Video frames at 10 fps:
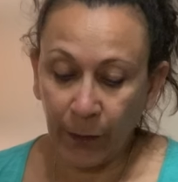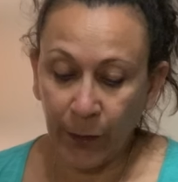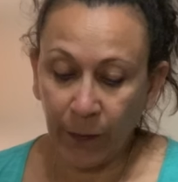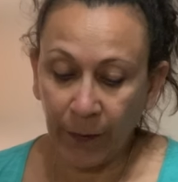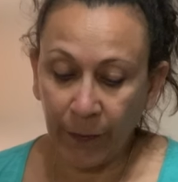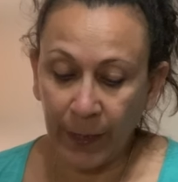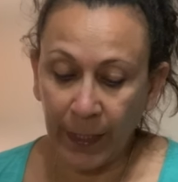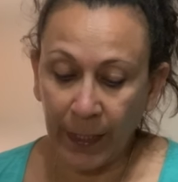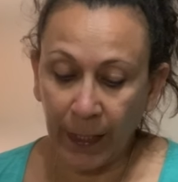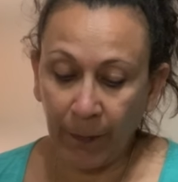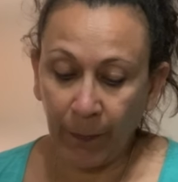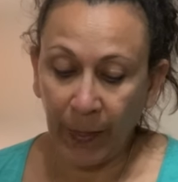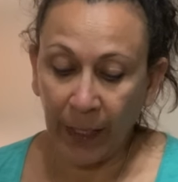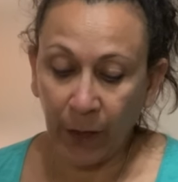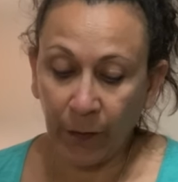$2.50 a
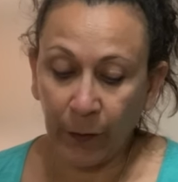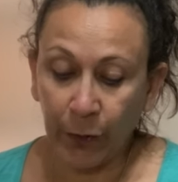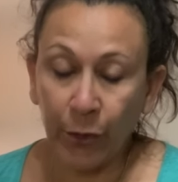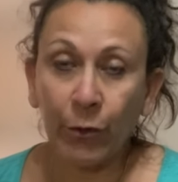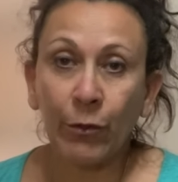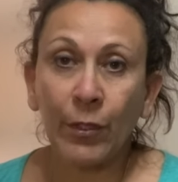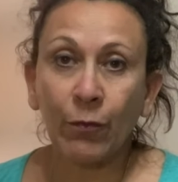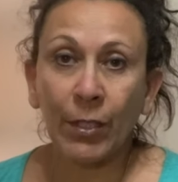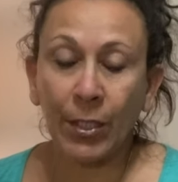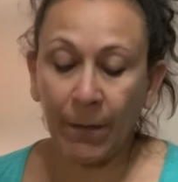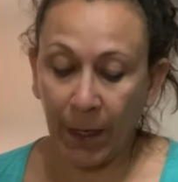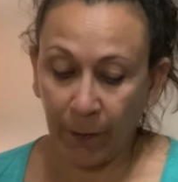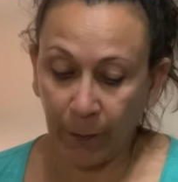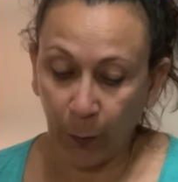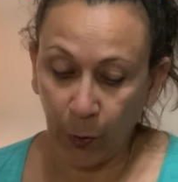pair for shoes, which I bought
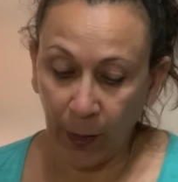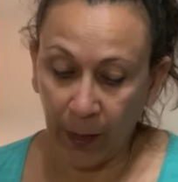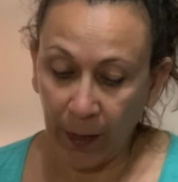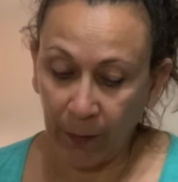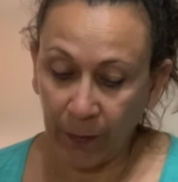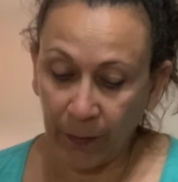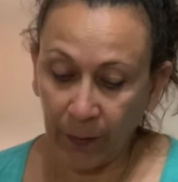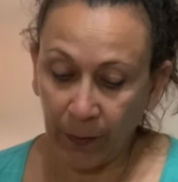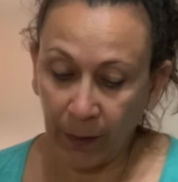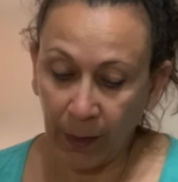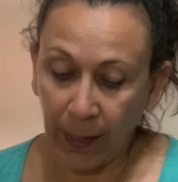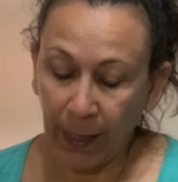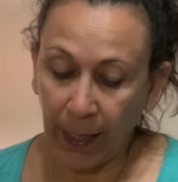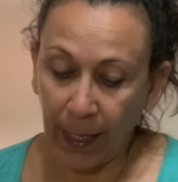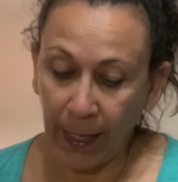4 of,
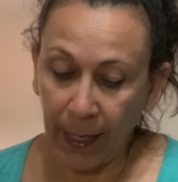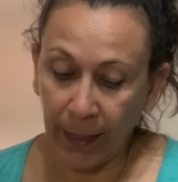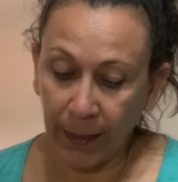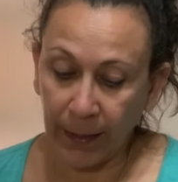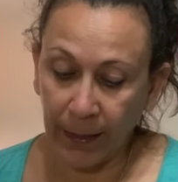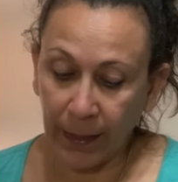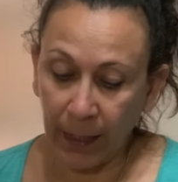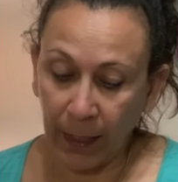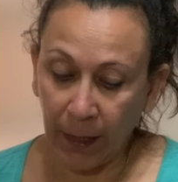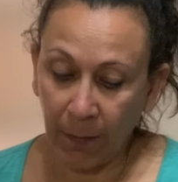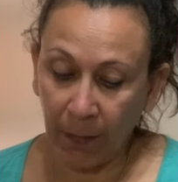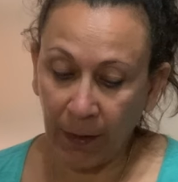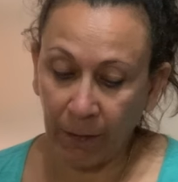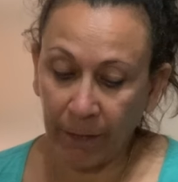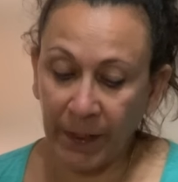and
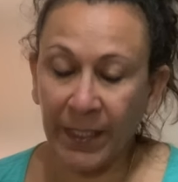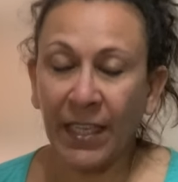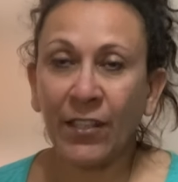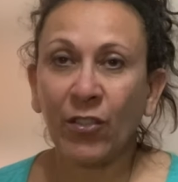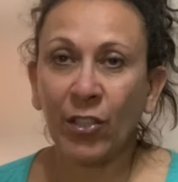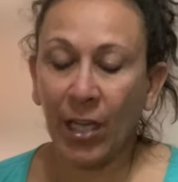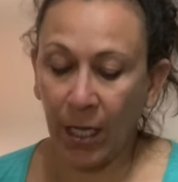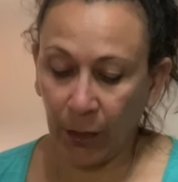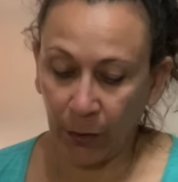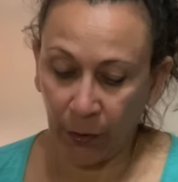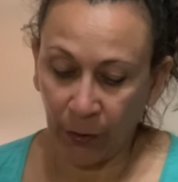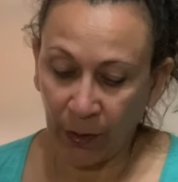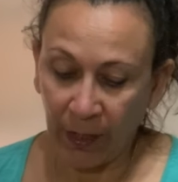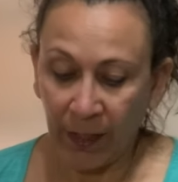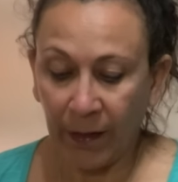50 cents or $1,
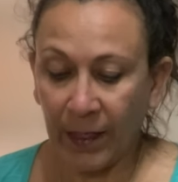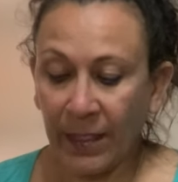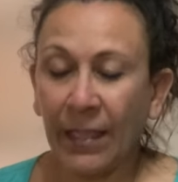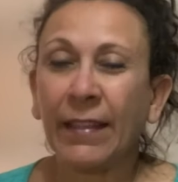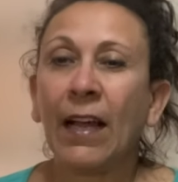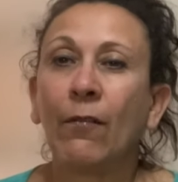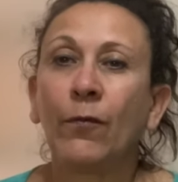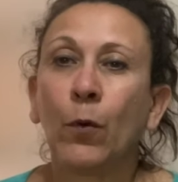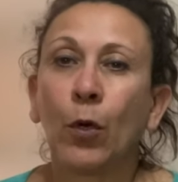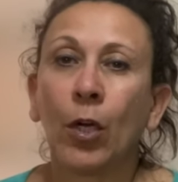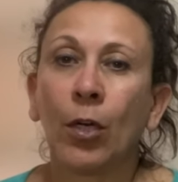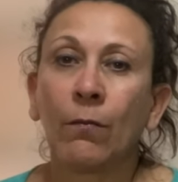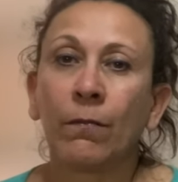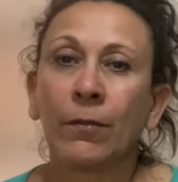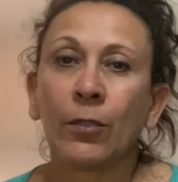things like that for
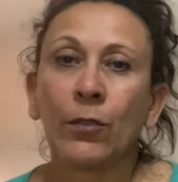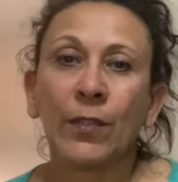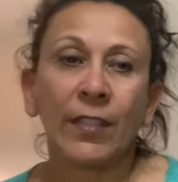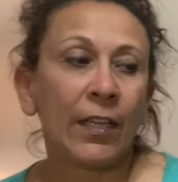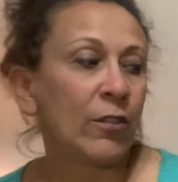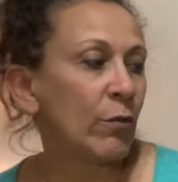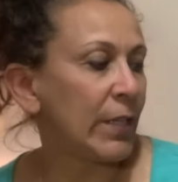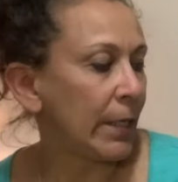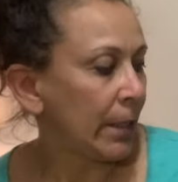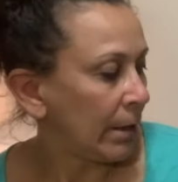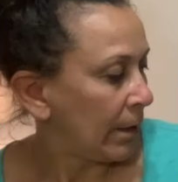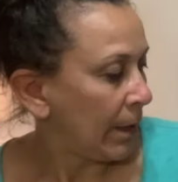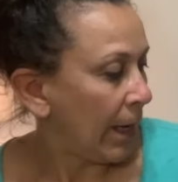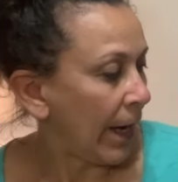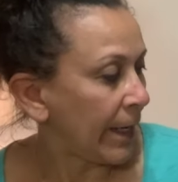little sundry
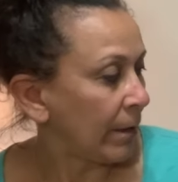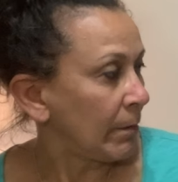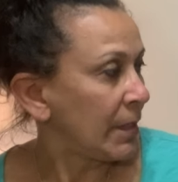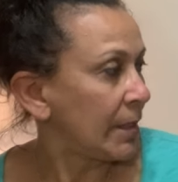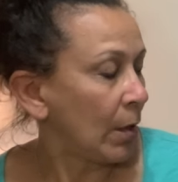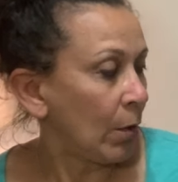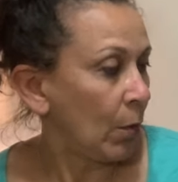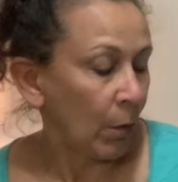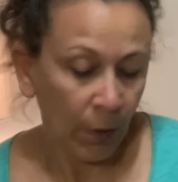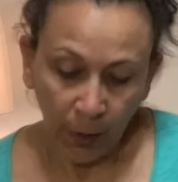items. So